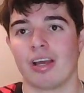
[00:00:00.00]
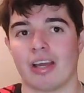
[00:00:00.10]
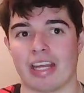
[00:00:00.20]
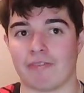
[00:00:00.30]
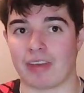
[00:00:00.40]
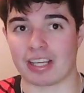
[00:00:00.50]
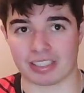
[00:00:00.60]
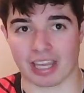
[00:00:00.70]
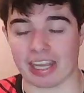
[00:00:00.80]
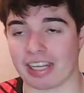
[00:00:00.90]

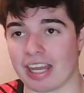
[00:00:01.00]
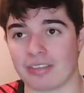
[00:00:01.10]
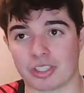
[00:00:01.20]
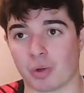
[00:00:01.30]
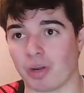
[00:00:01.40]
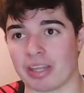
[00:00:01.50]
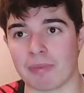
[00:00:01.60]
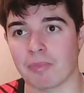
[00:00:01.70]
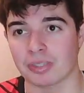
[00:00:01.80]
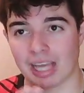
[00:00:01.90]
investigating it. Surely they
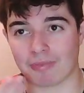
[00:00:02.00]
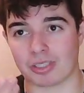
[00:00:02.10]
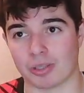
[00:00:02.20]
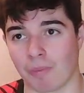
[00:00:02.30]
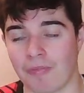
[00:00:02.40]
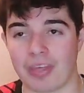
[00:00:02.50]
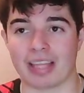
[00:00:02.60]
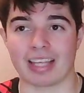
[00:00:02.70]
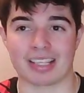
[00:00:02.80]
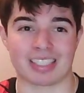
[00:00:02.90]
must have something
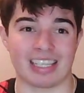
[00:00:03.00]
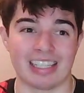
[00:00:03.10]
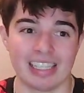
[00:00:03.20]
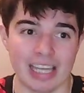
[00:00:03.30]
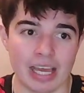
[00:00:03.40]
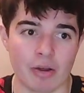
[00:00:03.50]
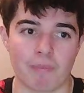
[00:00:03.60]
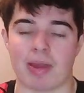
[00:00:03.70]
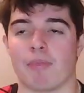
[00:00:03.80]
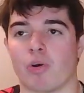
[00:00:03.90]
that's a little
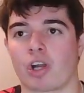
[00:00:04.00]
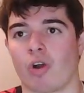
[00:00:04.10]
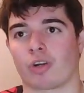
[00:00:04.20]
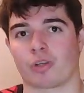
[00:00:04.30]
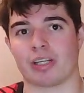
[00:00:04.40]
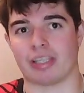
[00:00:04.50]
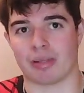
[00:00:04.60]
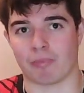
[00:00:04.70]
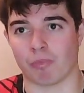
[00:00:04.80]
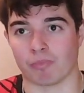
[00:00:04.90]
bit more concrete
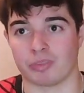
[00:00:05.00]
than